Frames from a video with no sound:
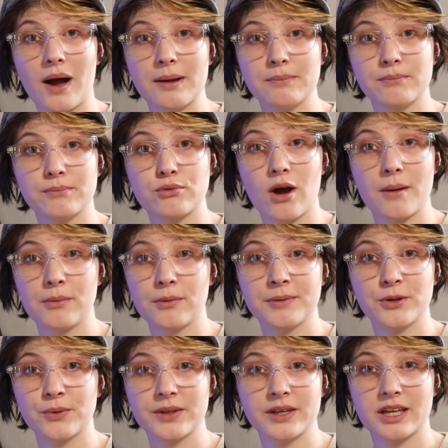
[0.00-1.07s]
I'm
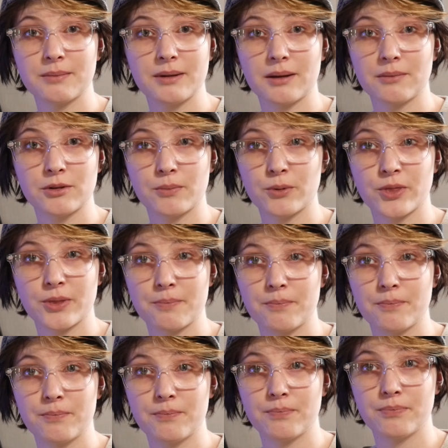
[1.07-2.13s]
probably only gonna be able to put the
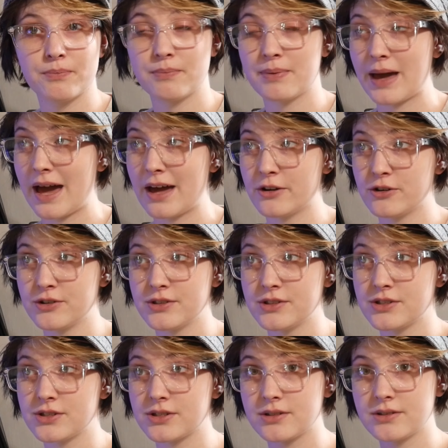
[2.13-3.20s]

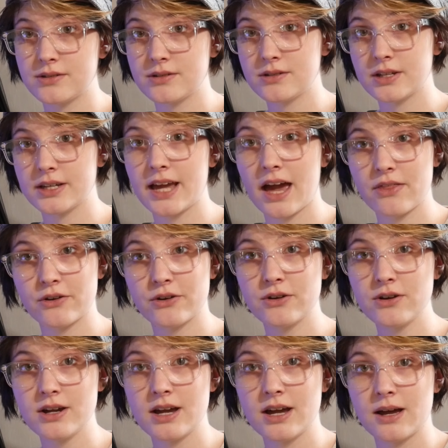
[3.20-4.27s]
patterns
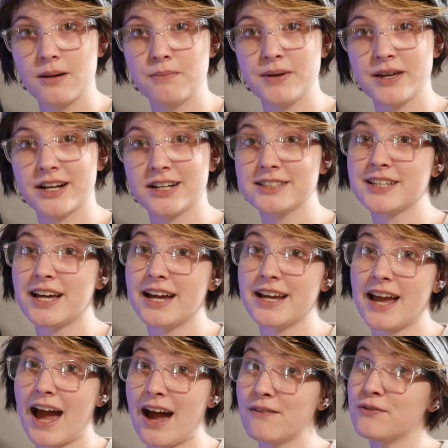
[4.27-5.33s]
together because I
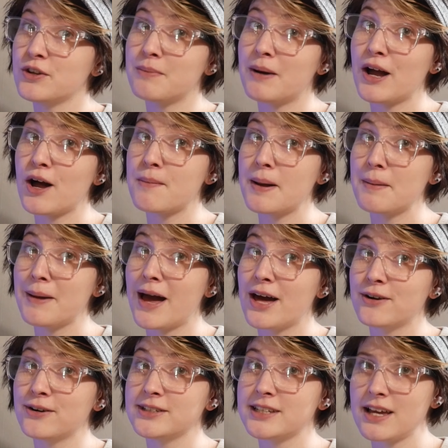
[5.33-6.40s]
have to buy all my
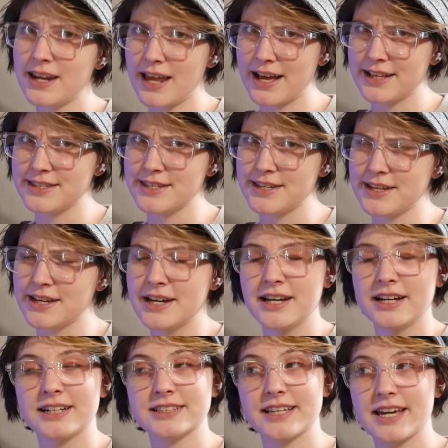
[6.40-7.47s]
patterns on Etsy
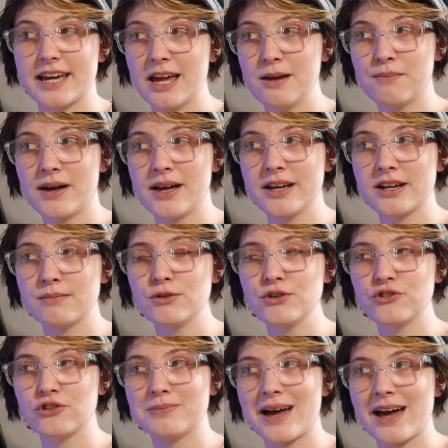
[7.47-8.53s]
because I hate buying
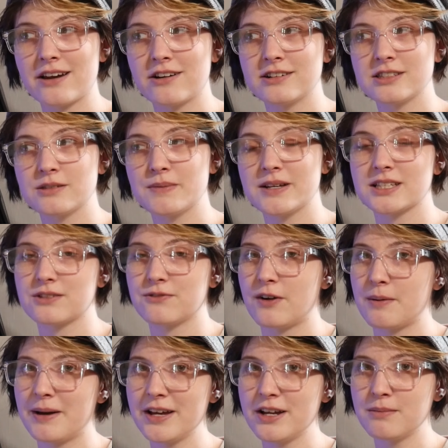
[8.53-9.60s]
commercial patterns because if I
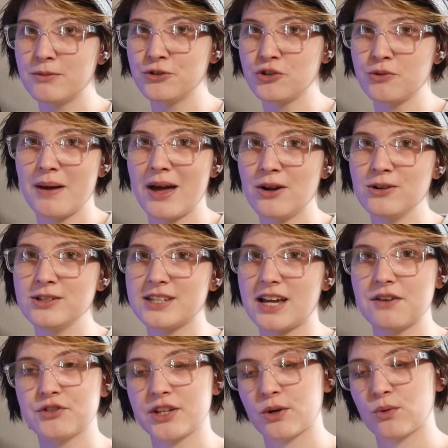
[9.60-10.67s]
buy commercial patterns I
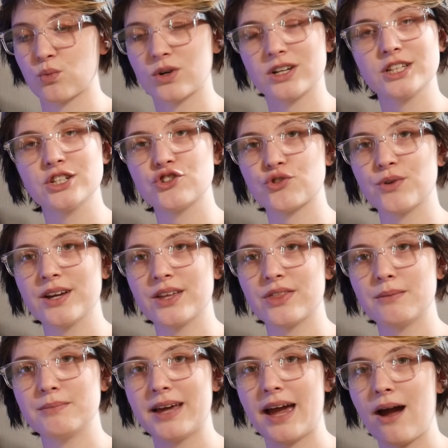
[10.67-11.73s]
have to like really shrink
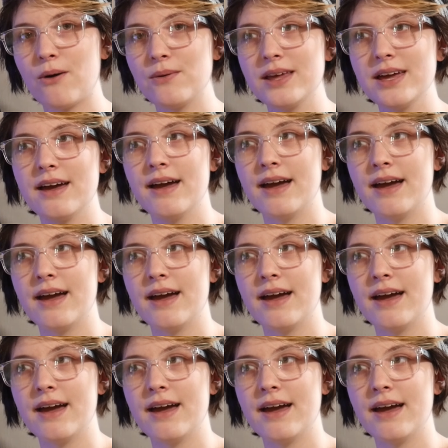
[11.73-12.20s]
them down